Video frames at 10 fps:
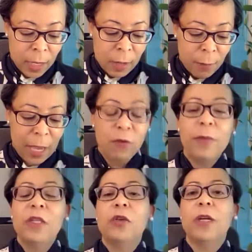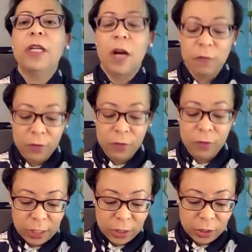Pat will be joined in
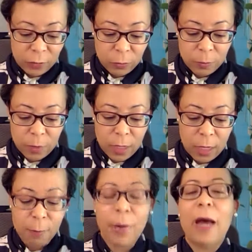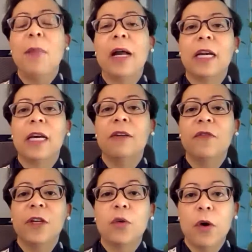conversation by Monica
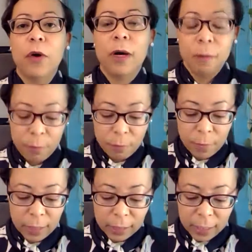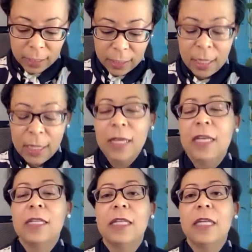Figueroa. Monica
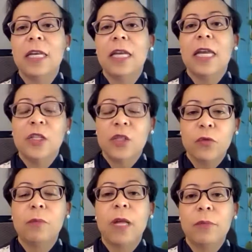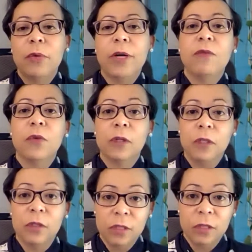is the interim librarian for
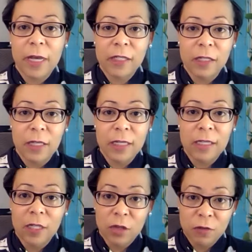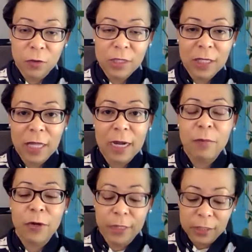inclusive excellence in the university
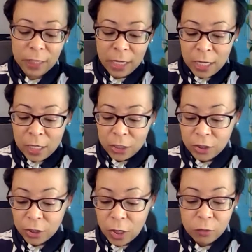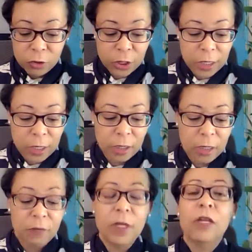libraries. She's co-chair
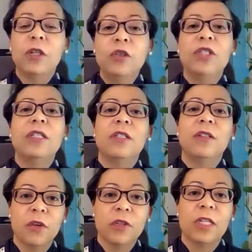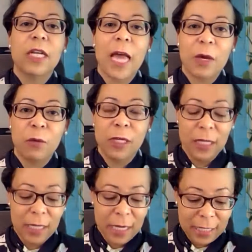of the Inclusion, Diversity,
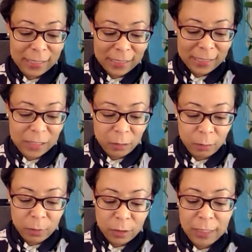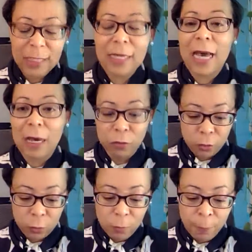Equity, and Accessibility
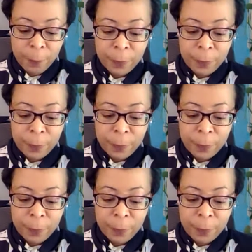Council.